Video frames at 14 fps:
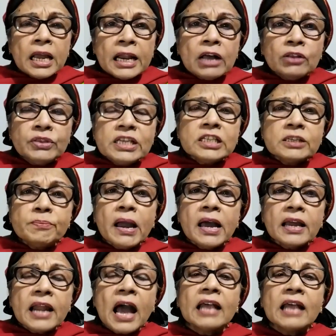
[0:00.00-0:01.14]
Now, this
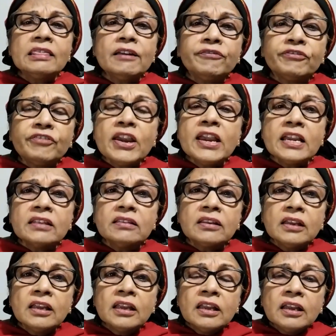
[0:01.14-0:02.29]
man had the faith,
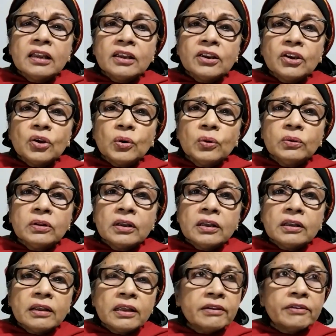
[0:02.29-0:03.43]
you know.
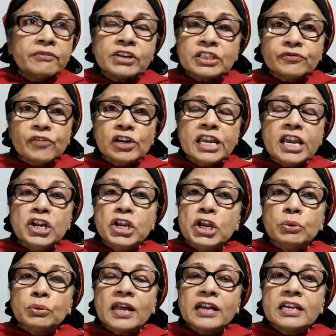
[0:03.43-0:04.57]
First of all, he
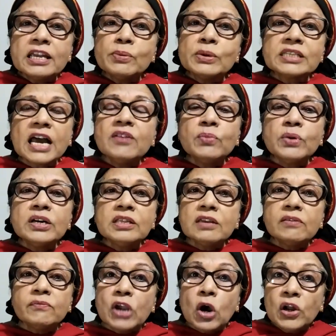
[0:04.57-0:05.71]
knew that he was
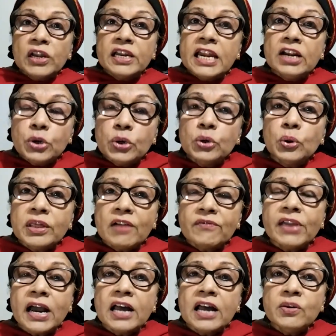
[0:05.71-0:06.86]
unworthy. We all need to know that
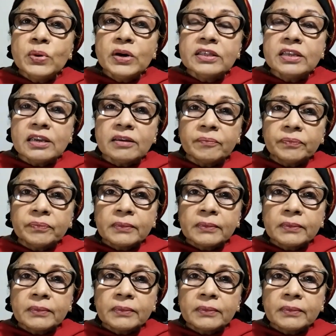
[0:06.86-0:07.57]
we are unworthy.